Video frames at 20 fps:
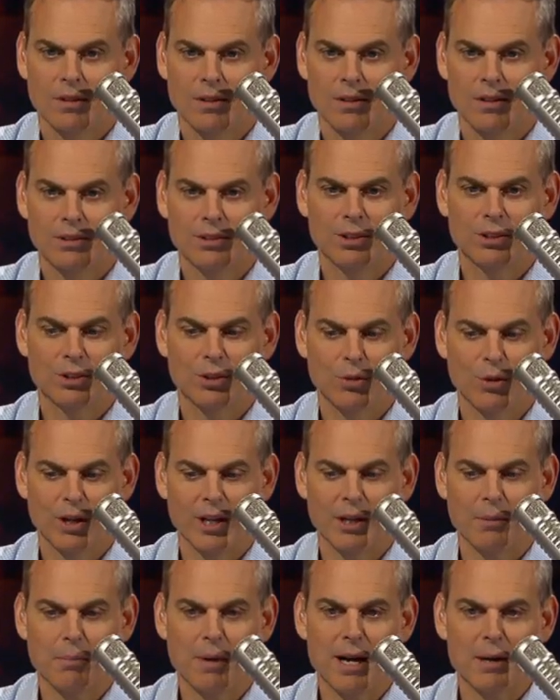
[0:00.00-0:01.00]
This is
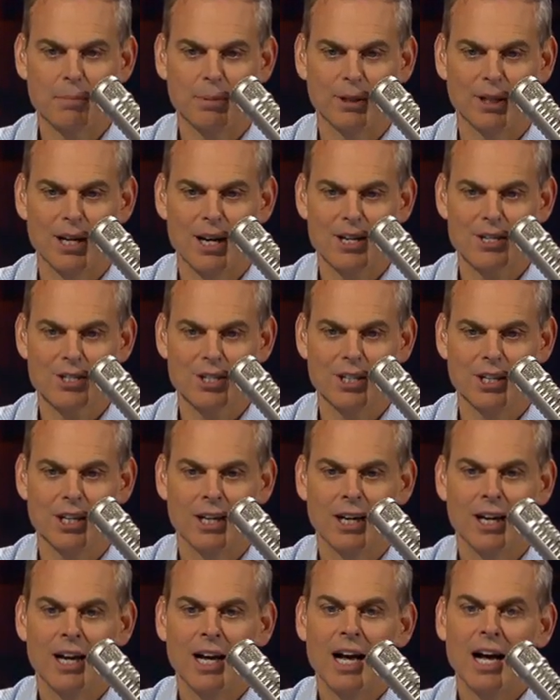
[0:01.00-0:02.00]
great. Mike Pawlawski.
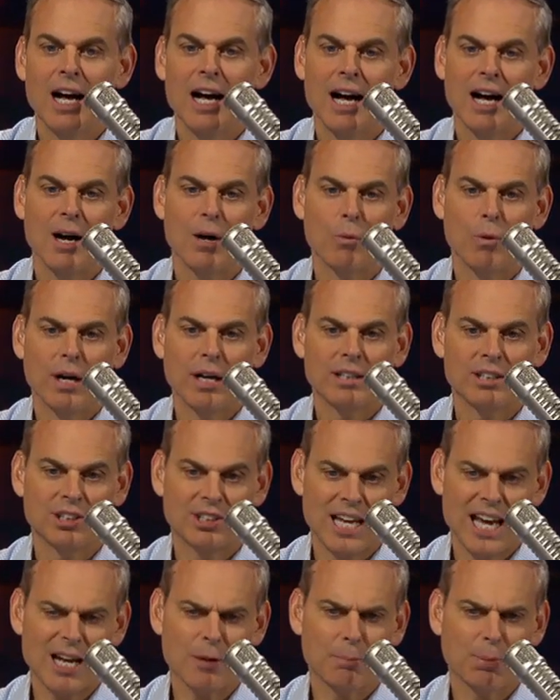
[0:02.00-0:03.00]
Uh, his
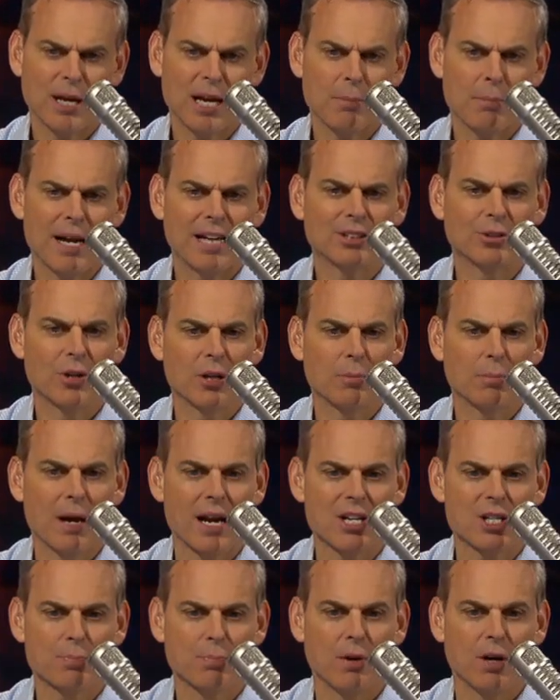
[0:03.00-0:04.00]
dad played Major
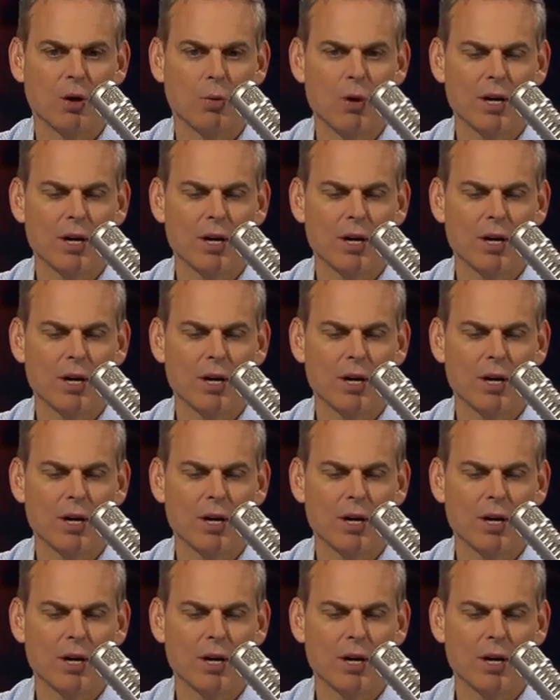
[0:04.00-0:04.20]
Baseball.